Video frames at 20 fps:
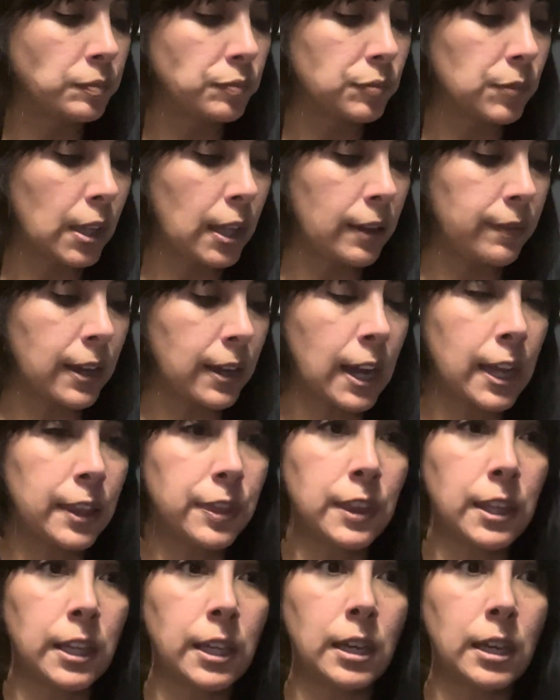They've got
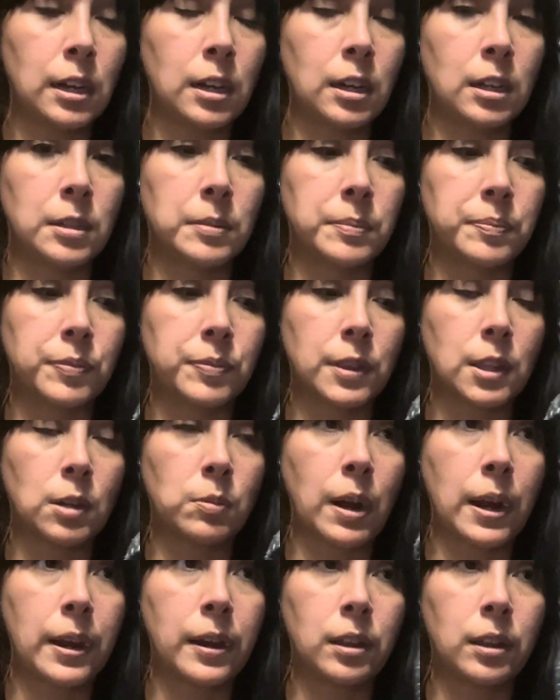the
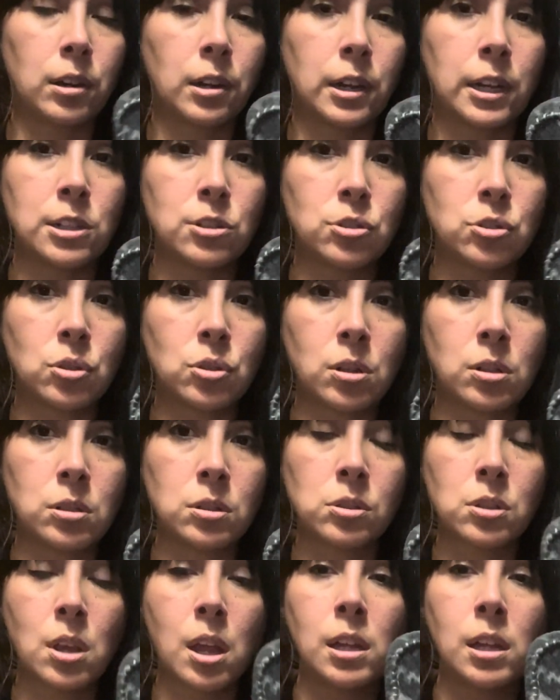regular insoles.